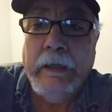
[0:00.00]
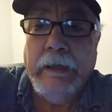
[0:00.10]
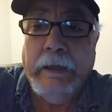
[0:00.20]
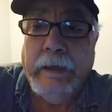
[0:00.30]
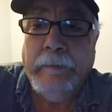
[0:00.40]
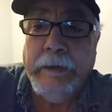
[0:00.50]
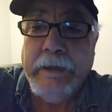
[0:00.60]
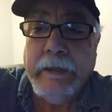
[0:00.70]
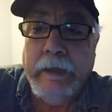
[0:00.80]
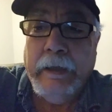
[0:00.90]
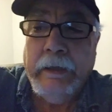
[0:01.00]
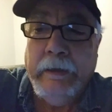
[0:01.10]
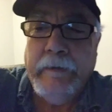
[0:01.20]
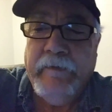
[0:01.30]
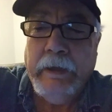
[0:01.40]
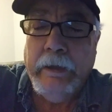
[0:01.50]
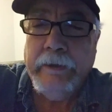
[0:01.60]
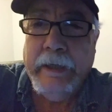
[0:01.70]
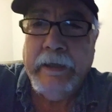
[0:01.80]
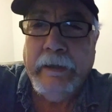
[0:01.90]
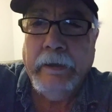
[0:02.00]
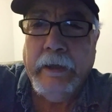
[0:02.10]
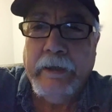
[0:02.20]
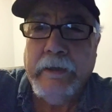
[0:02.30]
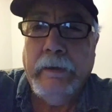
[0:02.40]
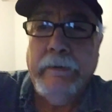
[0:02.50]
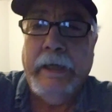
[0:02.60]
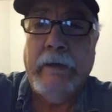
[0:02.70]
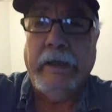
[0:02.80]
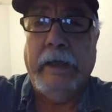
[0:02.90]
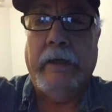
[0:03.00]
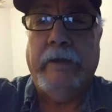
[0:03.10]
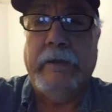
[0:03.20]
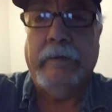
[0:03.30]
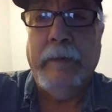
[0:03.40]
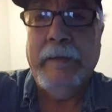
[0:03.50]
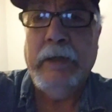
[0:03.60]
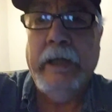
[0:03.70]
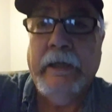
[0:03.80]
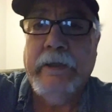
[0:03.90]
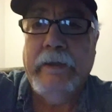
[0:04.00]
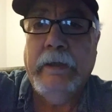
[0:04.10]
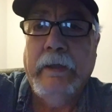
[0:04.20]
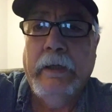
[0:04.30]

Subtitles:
The videos I think are gonna slow down again until maybe next